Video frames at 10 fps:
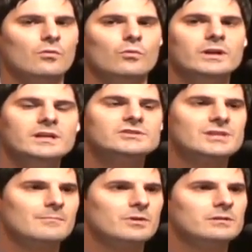We need
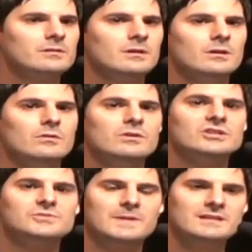someone who
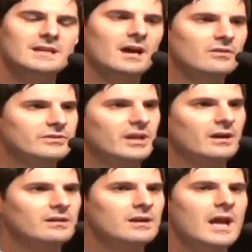can speak to health
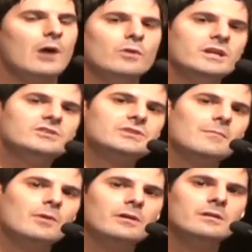care, and we need
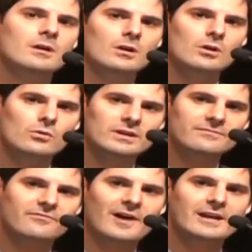someone who
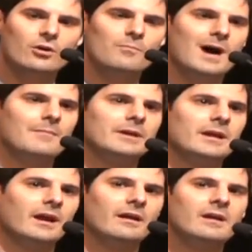can fight
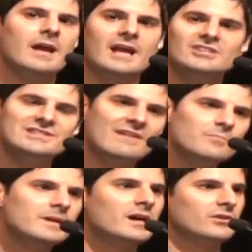Obamacare and has
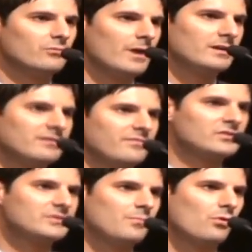never been on the record
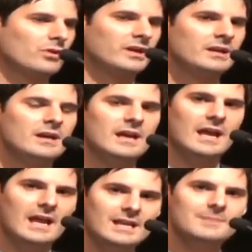for supporting
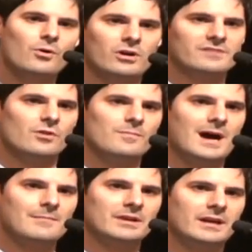any part of
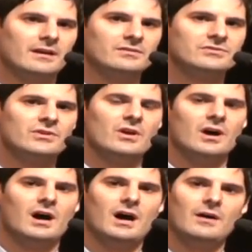Obamacare's
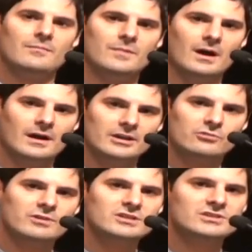
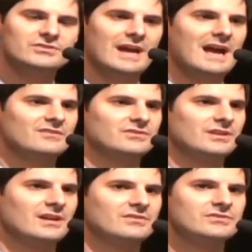egregious acts
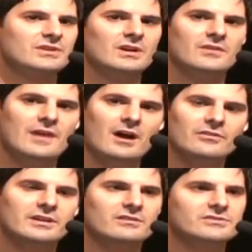against the
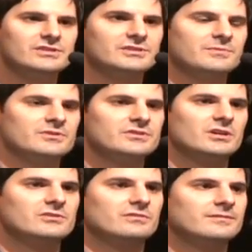healthcare system in this
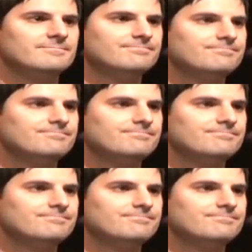country.